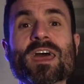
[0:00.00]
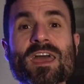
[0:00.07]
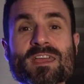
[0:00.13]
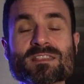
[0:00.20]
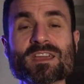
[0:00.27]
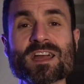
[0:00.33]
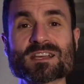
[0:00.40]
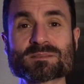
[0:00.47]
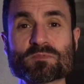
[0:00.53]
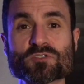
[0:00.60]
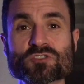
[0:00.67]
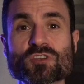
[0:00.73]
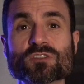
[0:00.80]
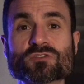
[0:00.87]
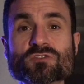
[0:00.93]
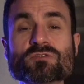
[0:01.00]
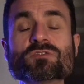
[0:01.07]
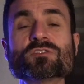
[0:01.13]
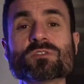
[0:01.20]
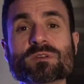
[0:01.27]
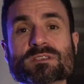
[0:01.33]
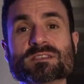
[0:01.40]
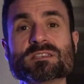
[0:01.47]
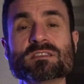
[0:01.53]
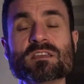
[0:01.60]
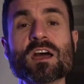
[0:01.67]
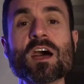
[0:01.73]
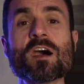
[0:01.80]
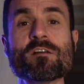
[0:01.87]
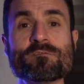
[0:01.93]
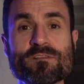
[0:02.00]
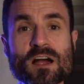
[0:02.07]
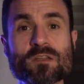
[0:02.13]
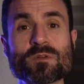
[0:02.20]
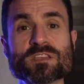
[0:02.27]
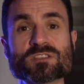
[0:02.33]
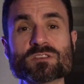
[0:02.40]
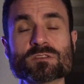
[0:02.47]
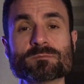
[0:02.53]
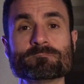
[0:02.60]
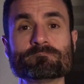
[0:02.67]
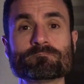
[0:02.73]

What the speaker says: any exposure to currency valuation.